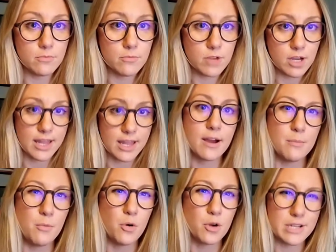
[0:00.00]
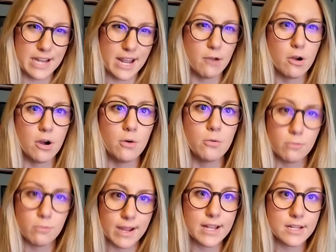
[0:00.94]
a, like a more narrow
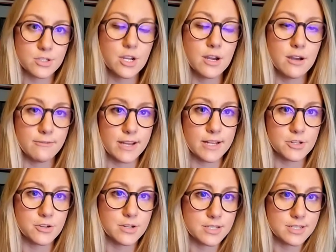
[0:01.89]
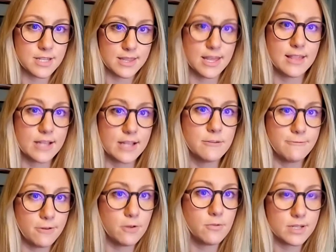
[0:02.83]
range of interests that they like to
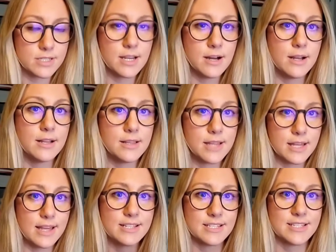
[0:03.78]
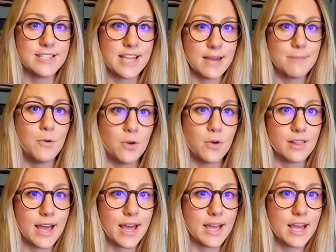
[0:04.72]
focus on. They like to stay more
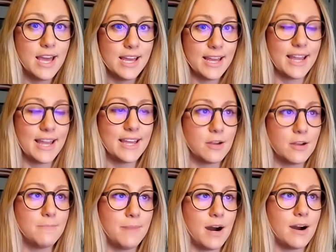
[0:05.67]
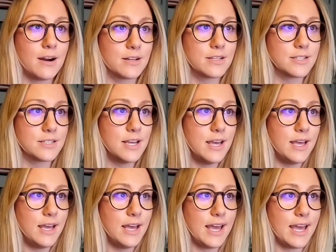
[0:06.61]
like in their box,
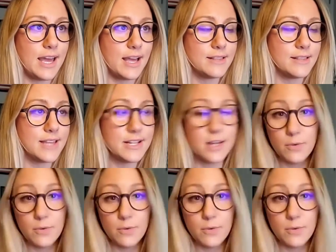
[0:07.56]
and they know